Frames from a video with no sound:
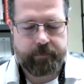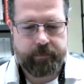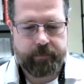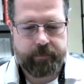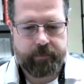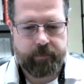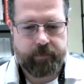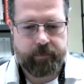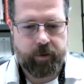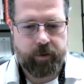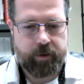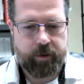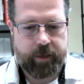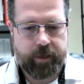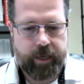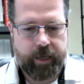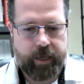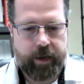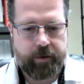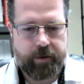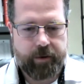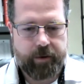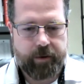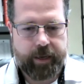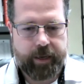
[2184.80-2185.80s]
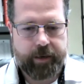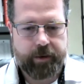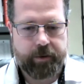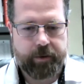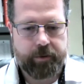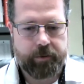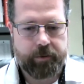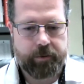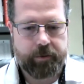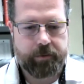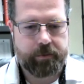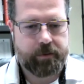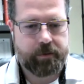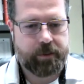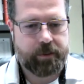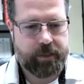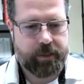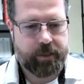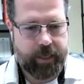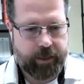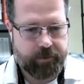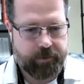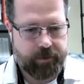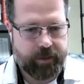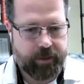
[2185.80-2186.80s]
rolling out a new
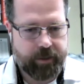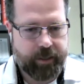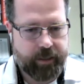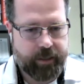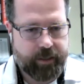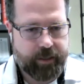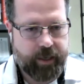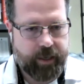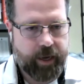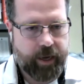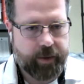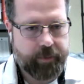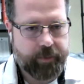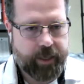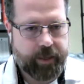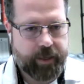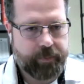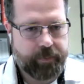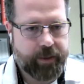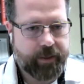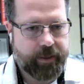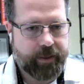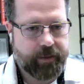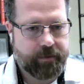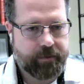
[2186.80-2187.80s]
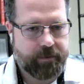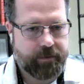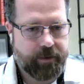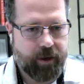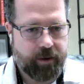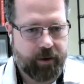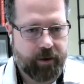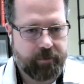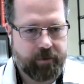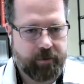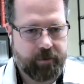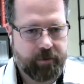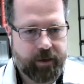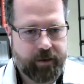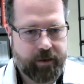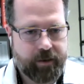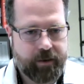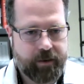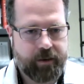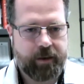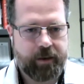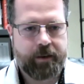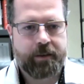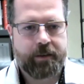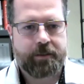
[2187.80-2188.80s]
scheduling and timekeeping software
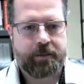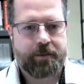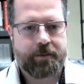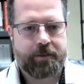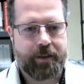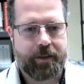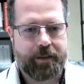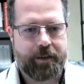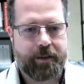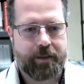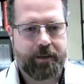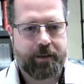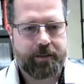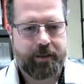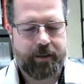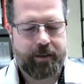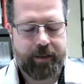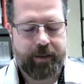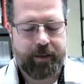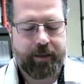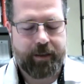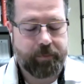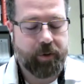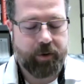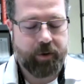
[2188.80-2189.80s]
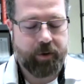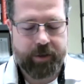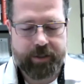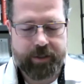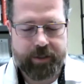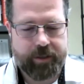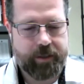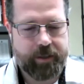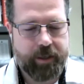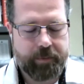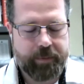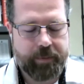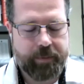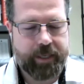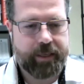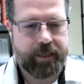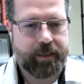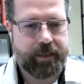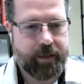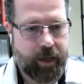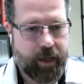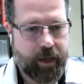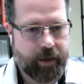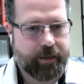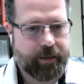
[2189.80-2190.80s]
so that employees are going to be
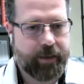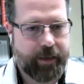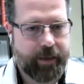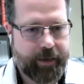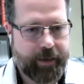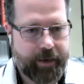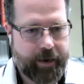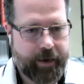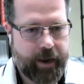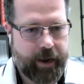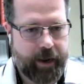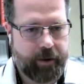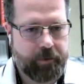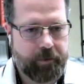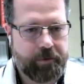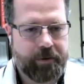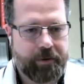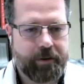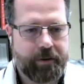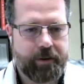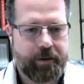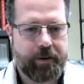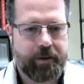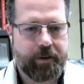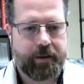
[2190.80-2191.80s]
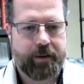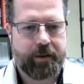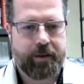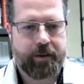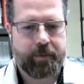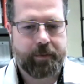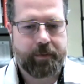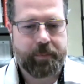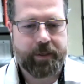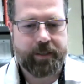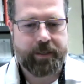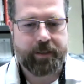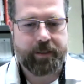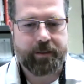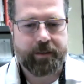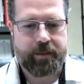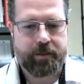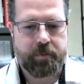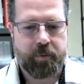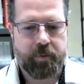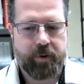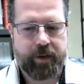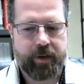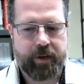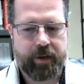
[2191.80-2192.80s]
clocking in and out. Up until this
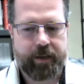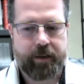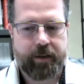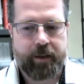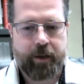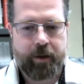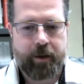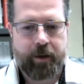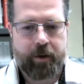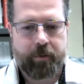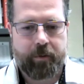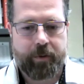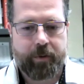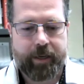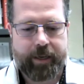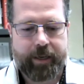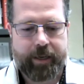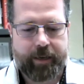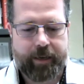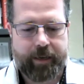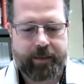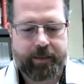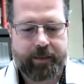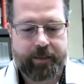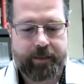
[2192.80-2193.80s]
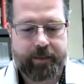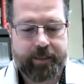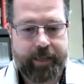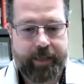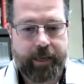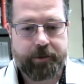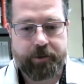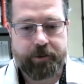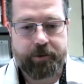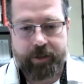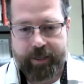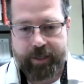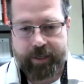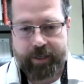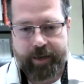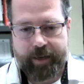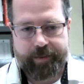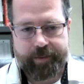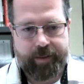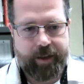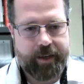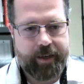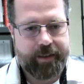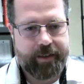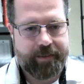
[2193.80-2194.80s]
point, we've gotten scheduling
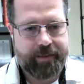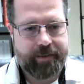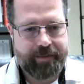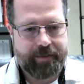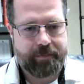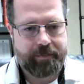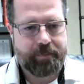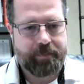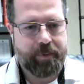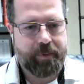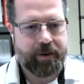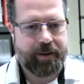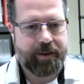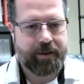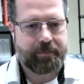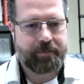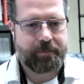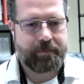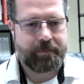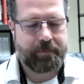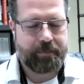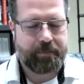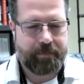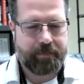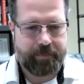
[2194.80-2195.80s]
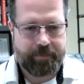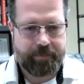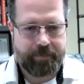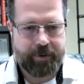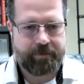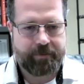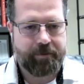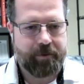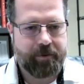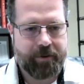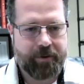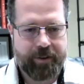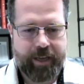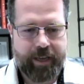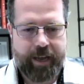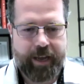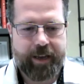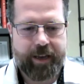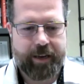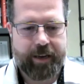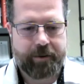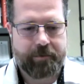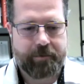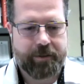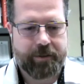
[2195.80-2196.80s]
online, but before
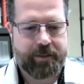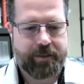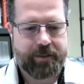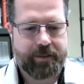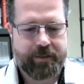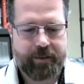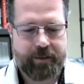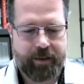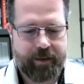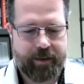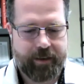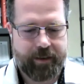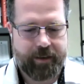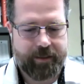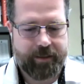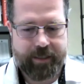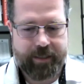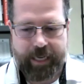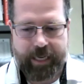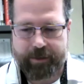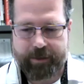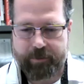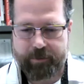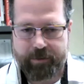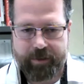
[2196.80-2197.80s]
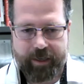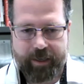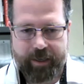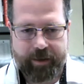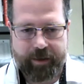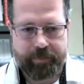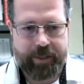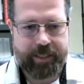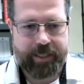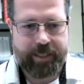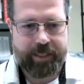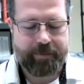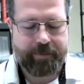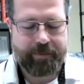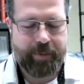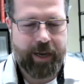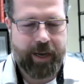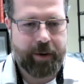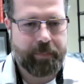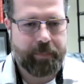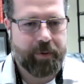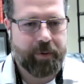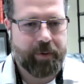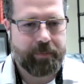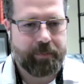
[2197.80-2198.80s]
that, it was schedules on a piece of
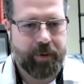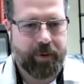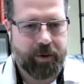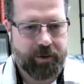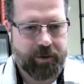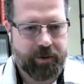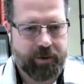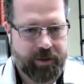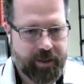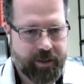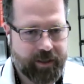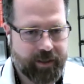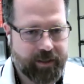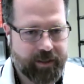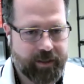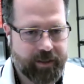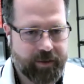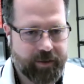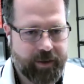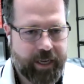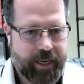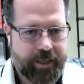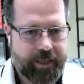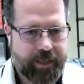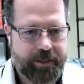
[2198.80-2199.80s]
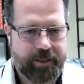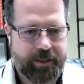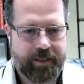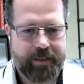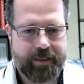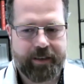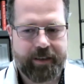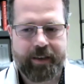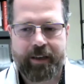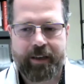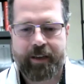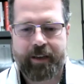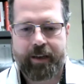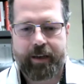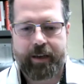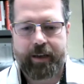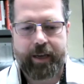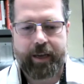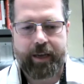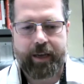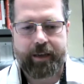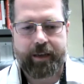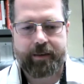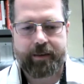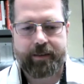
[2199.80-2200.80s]
paper and posted at the location.
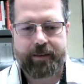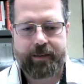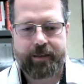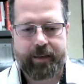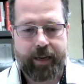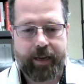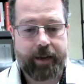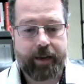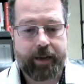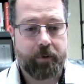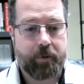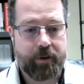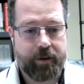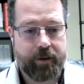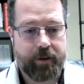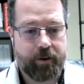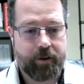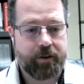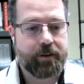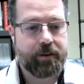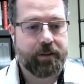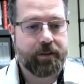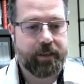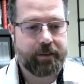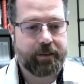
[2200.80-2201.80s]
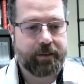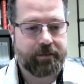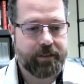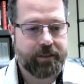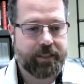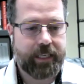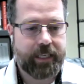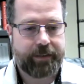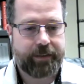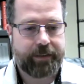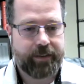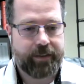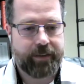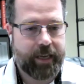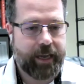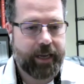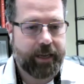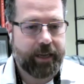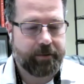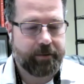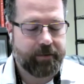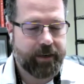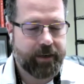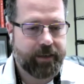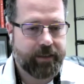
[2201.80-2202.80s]
And today, we're currently receiving
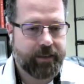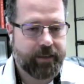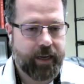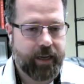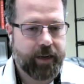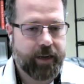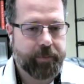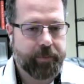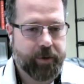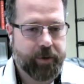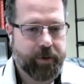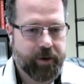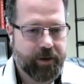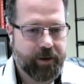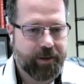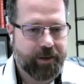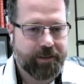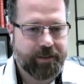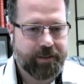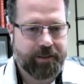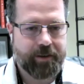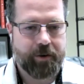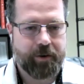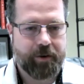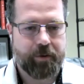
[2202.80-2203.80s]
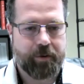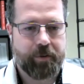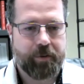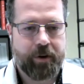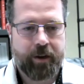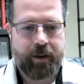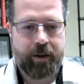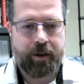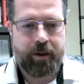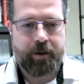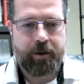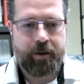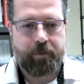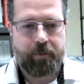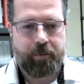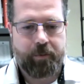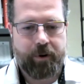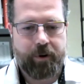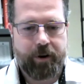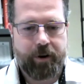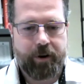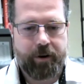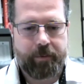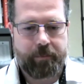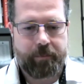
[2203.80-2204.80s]
handwritten time cards. So
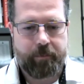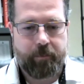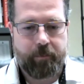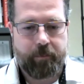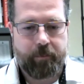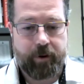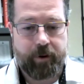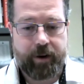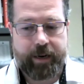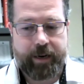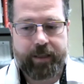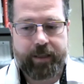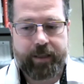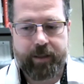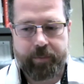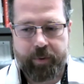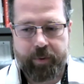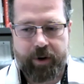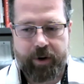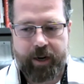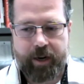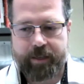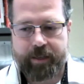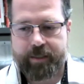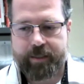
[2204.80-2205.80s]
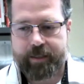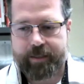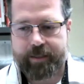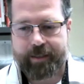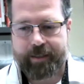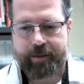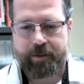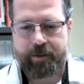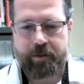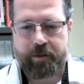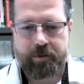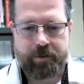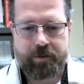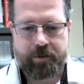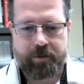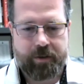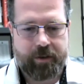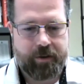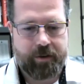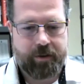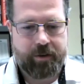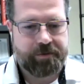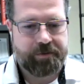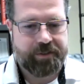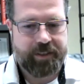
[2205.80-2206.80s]
we're in the process of
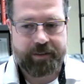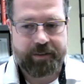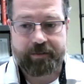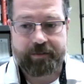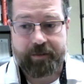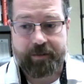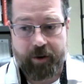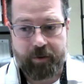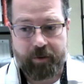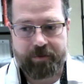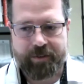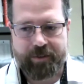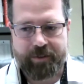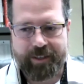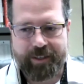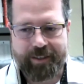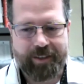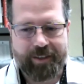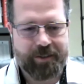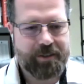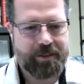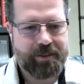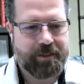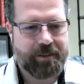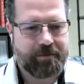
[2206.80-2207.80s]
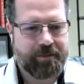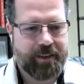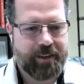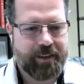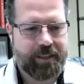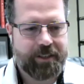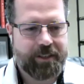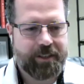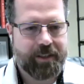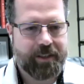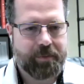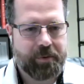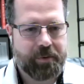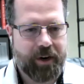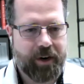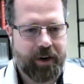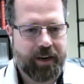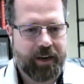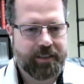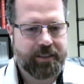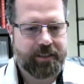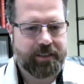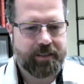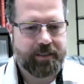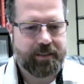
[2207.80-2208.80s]
hopefully close to finishing the
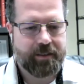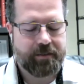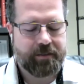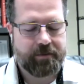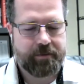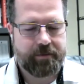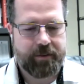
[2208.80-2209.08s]
process of